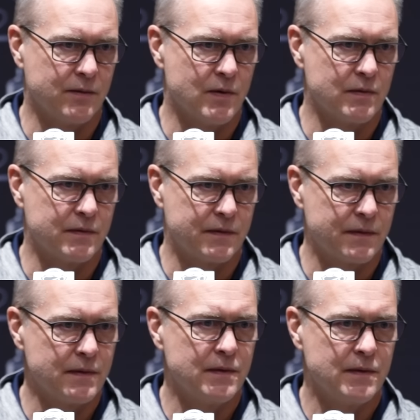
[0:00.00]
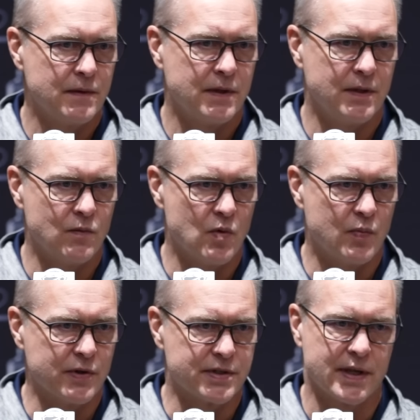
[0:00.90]
He won't
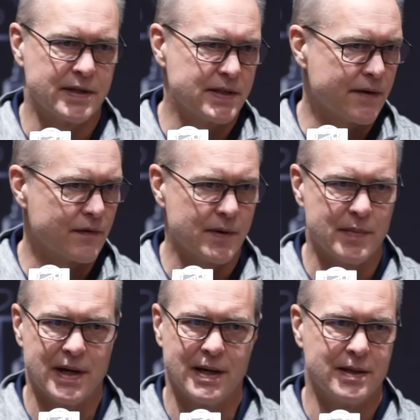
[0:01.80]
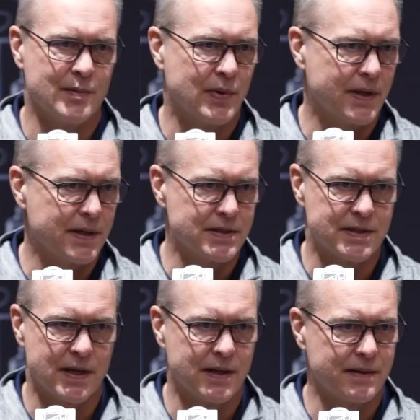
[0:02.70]
push that. He's never in behind the play. He's
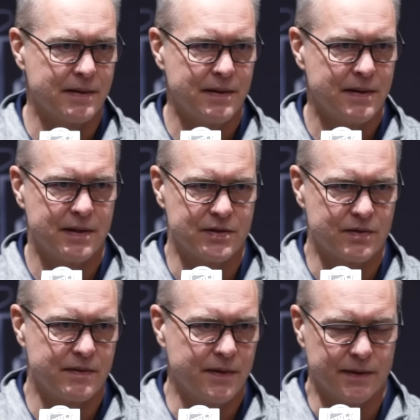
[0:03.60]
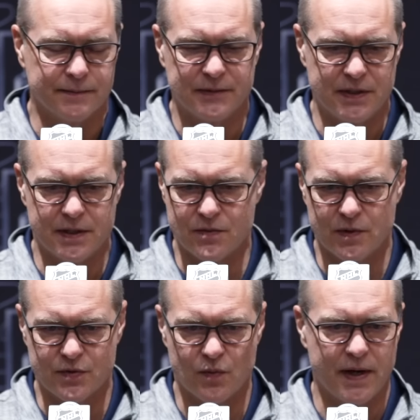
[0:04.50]
not, his, you know, he does
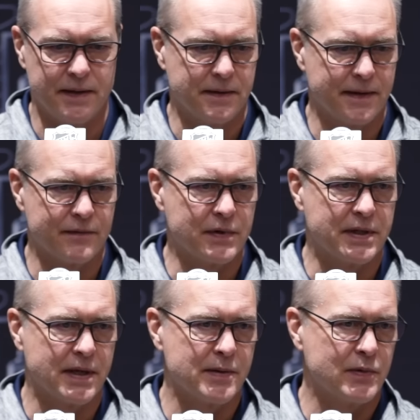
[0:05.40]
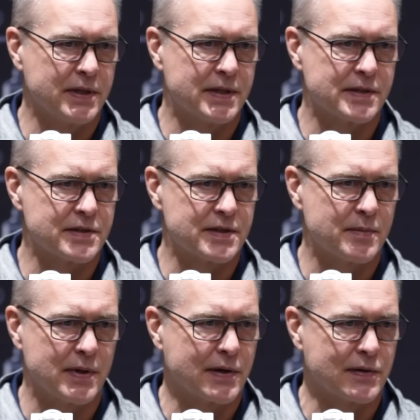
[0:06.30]
what's right every time when he touches the
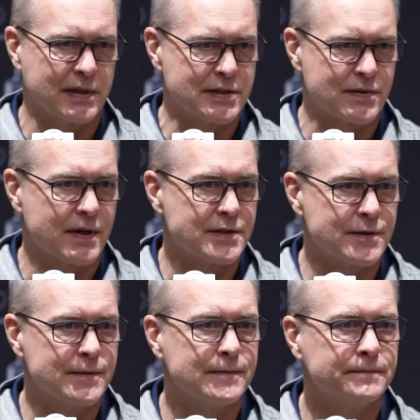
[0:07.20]
puck, or at least tries to.